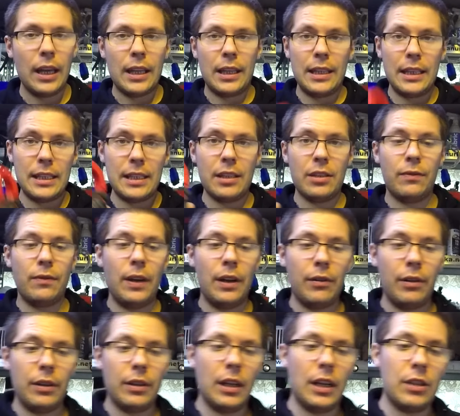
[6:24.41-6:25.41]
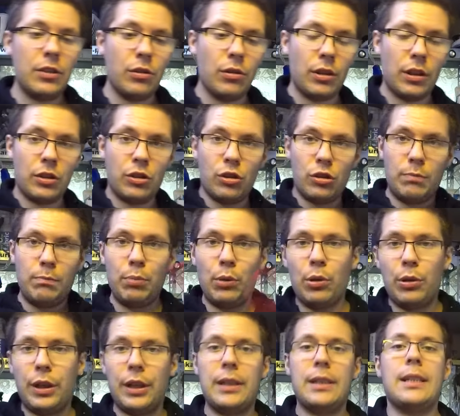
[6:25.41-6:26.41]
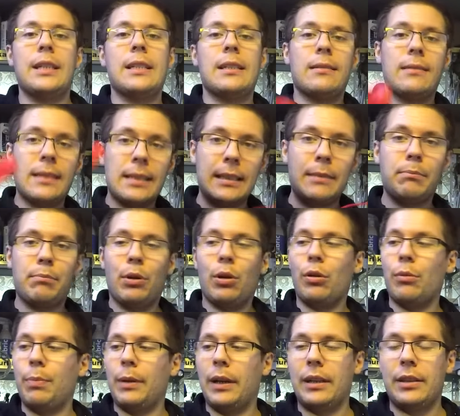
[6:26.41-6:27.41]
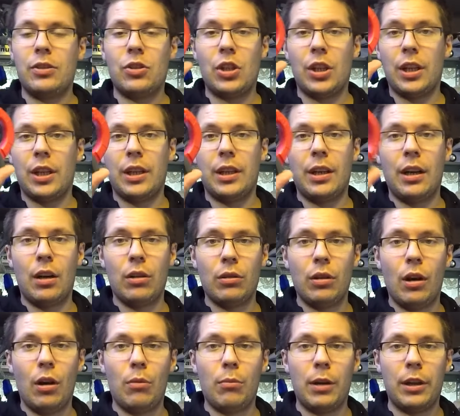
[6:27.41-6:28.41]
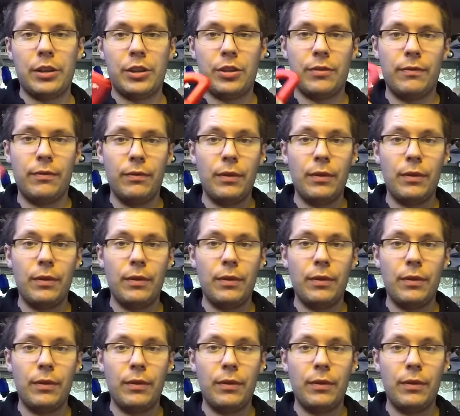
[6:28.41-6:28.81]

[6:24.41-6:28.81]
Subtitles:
This is very nice. You can just plug it in and burp and check it out how much